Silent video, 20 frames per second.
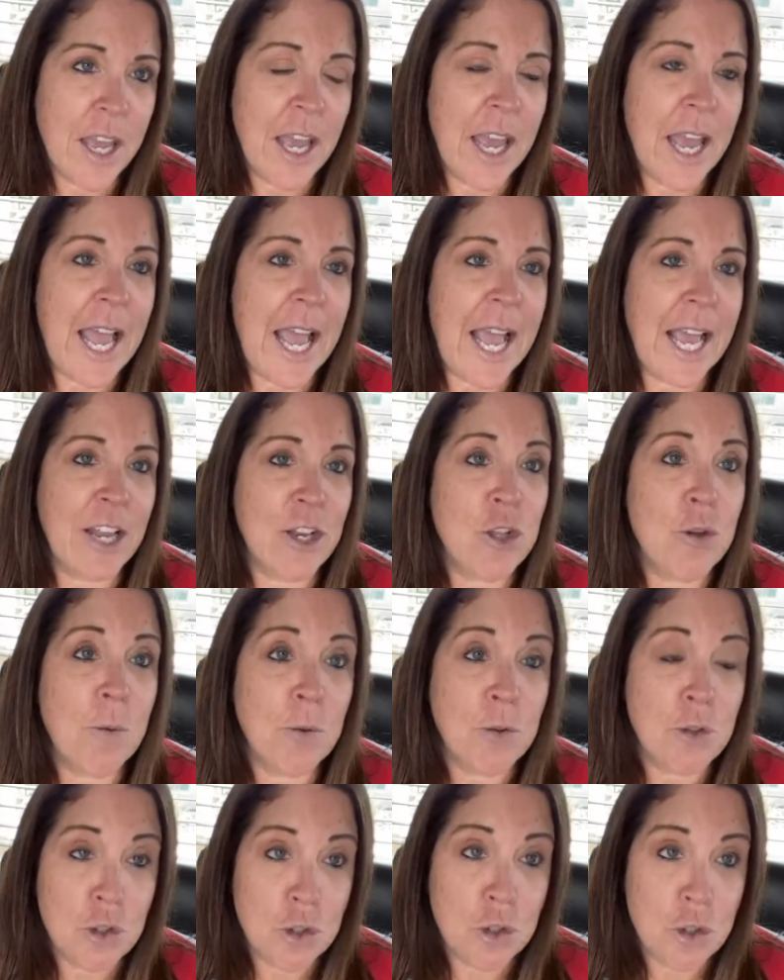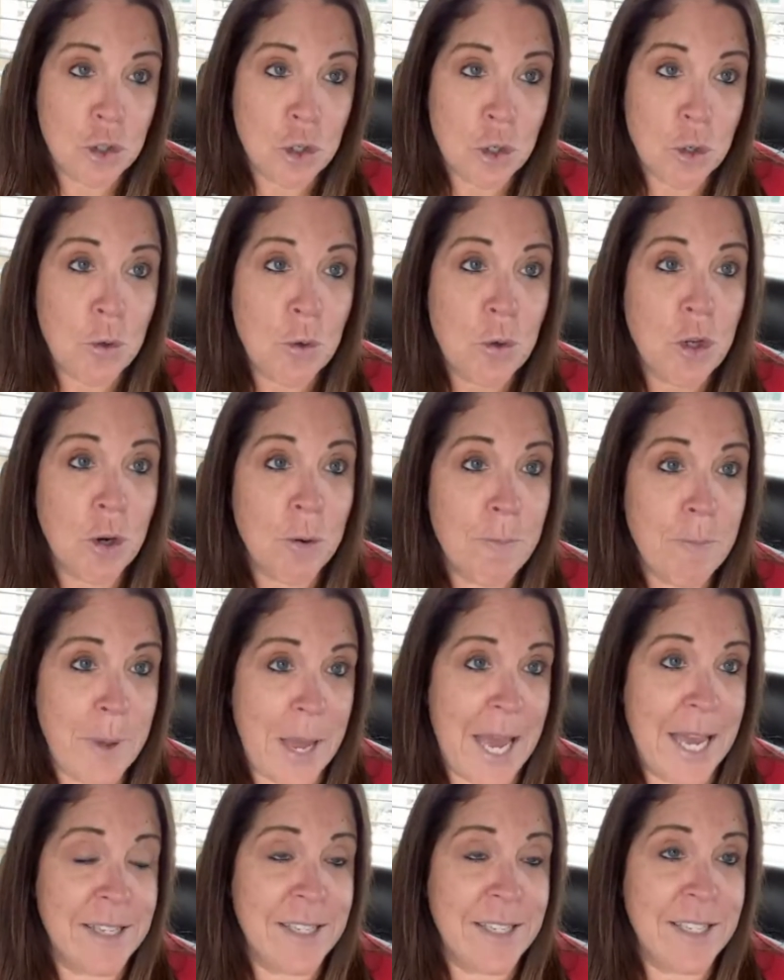and you do your
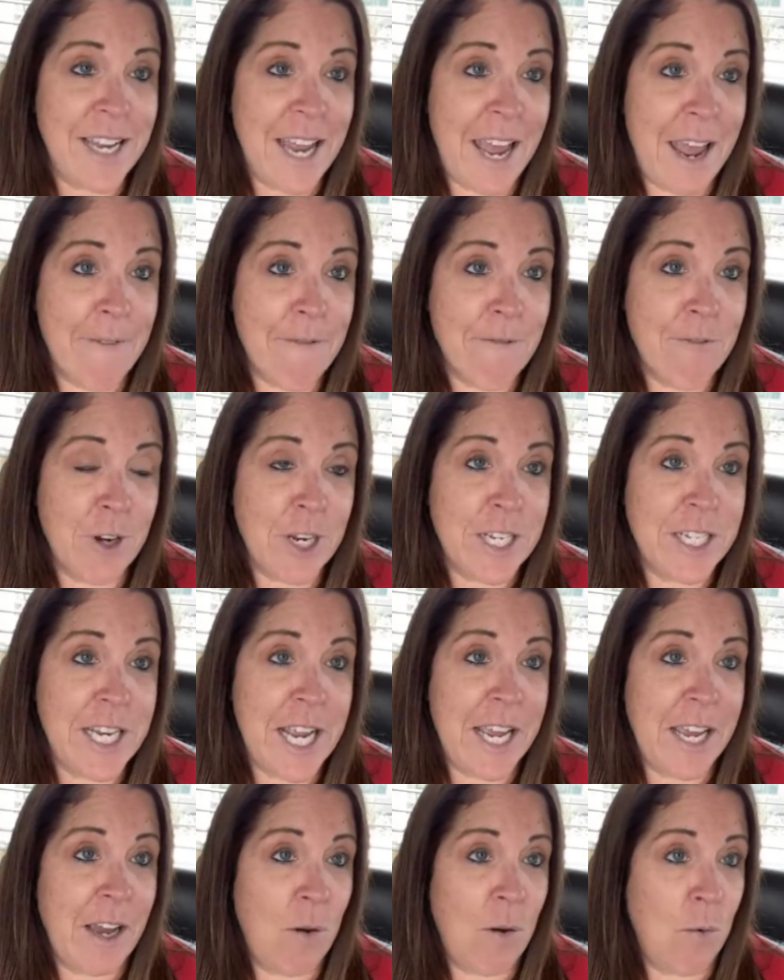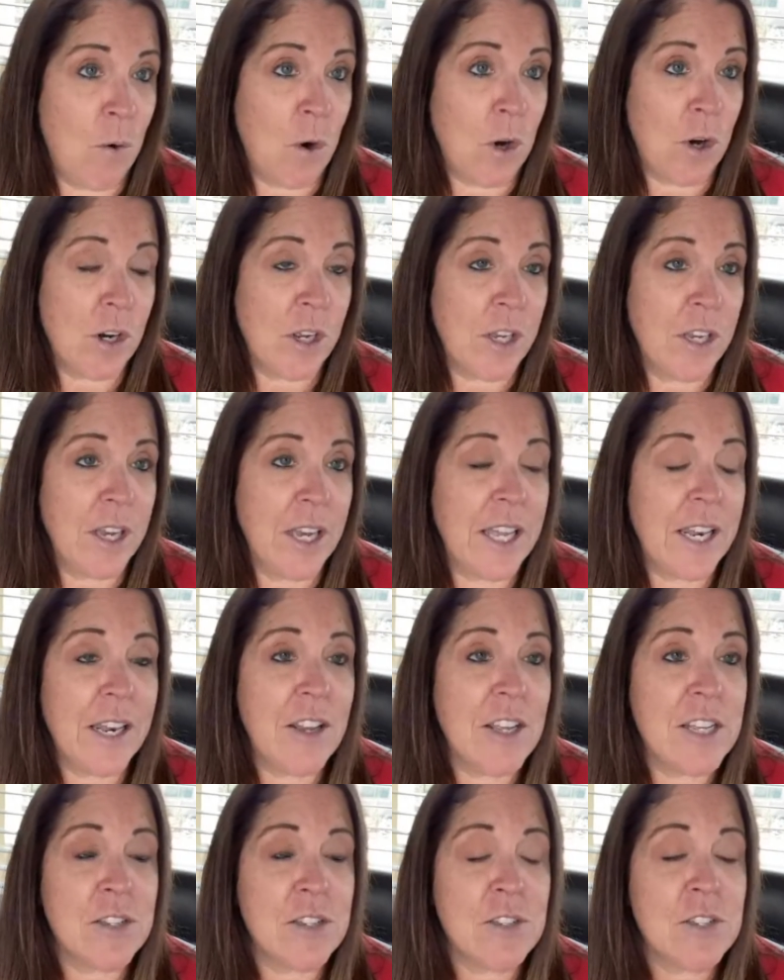best every day at work.
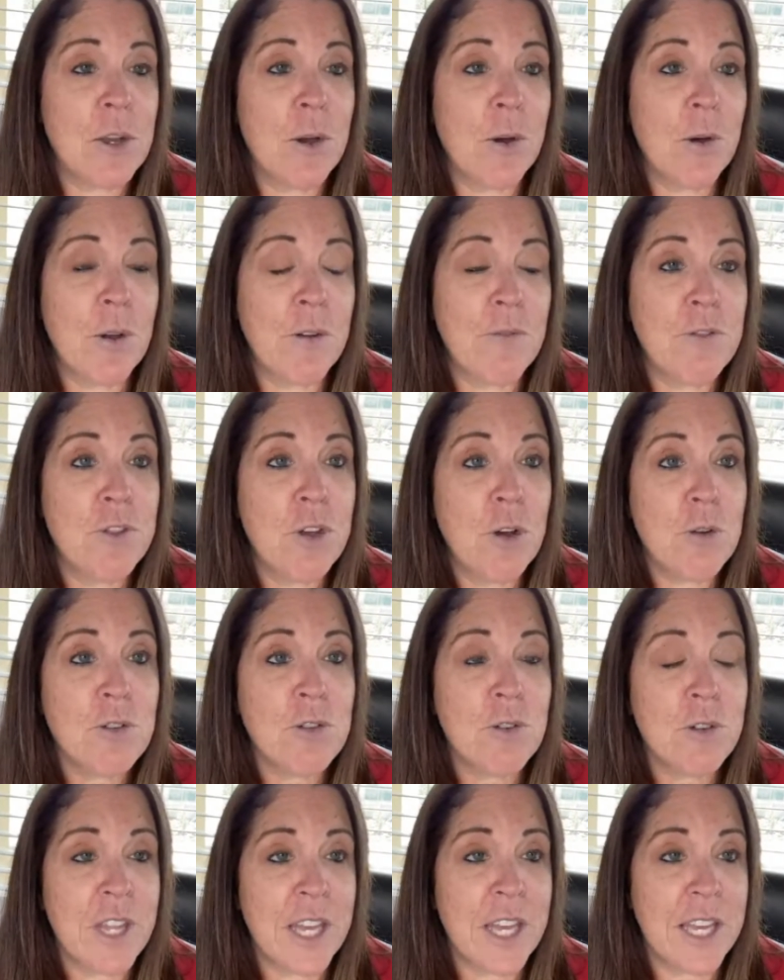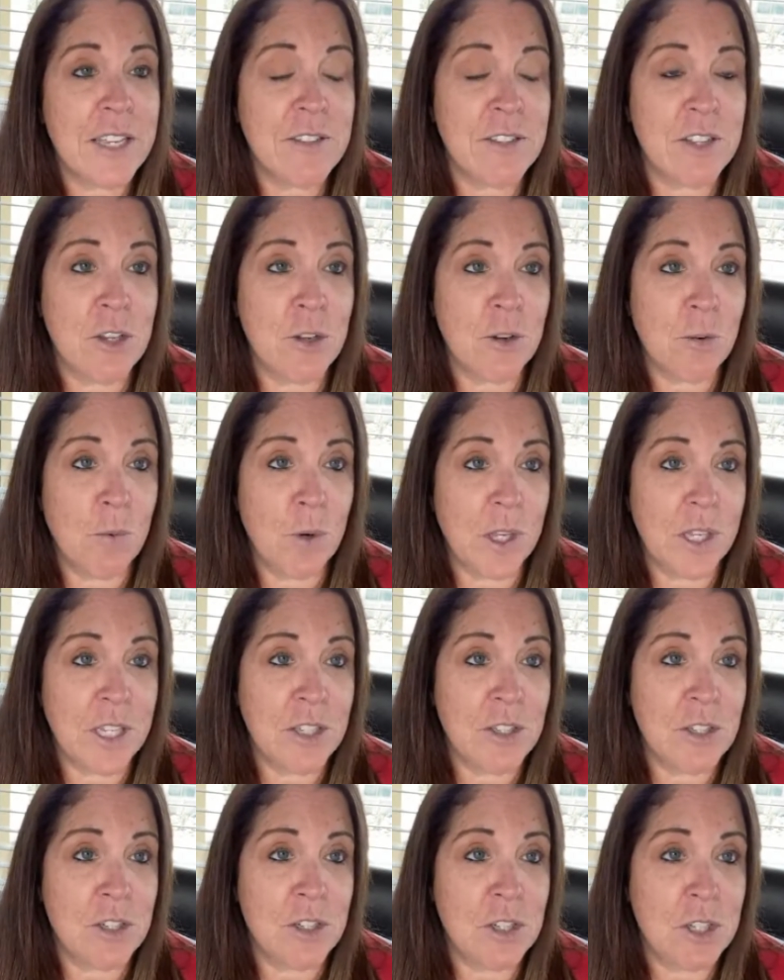And so if those are things that you're willing
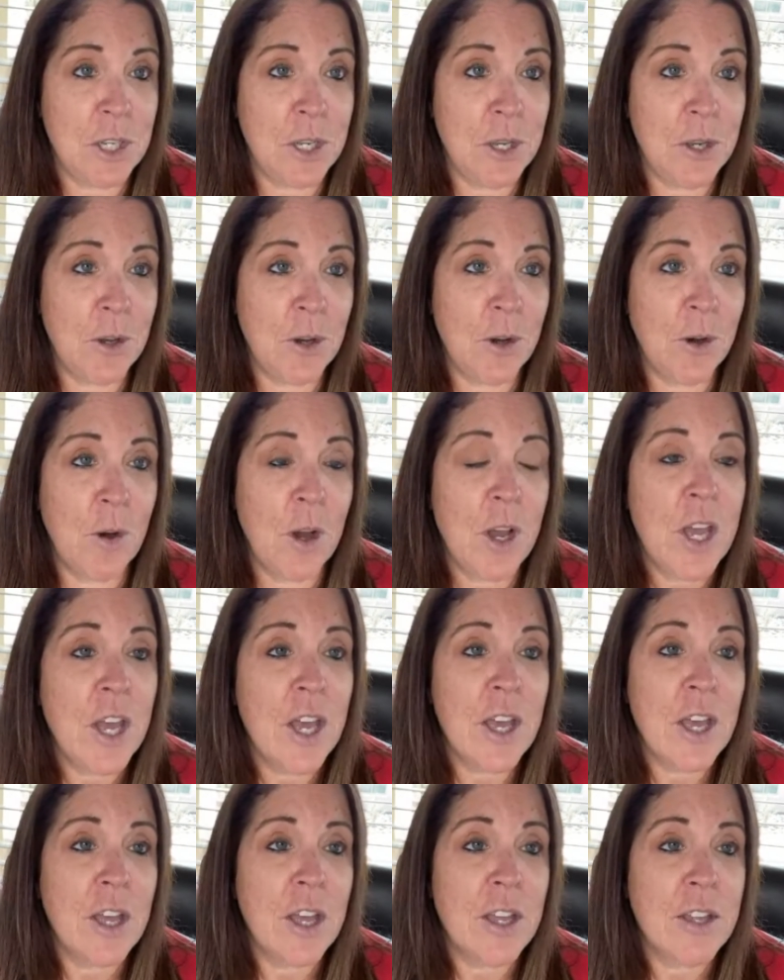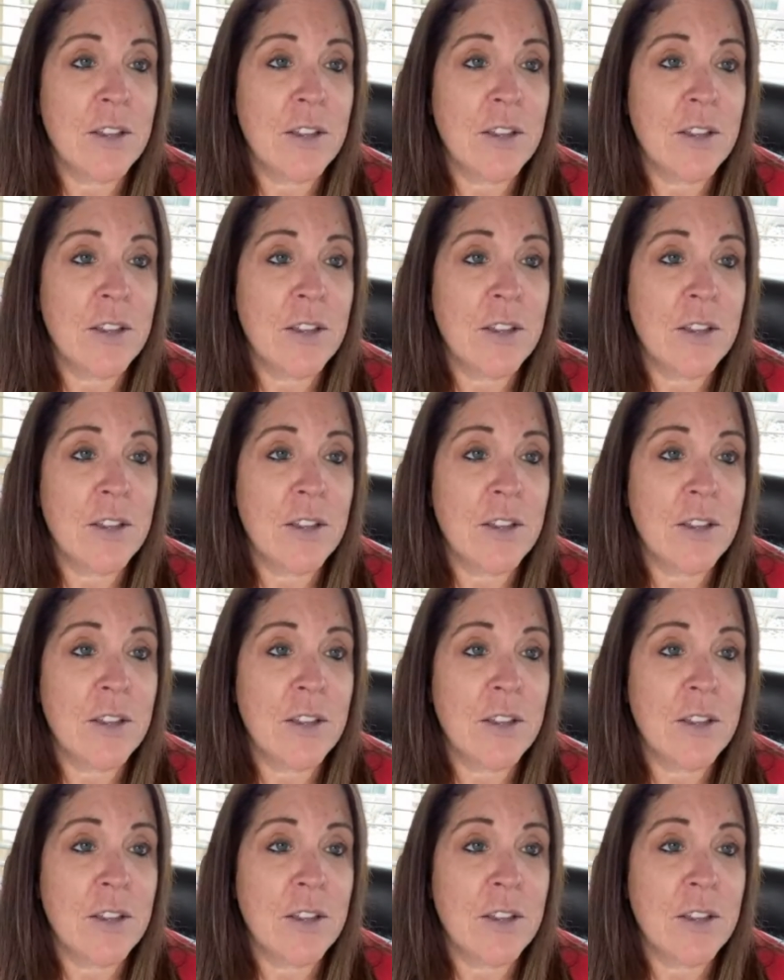to do, the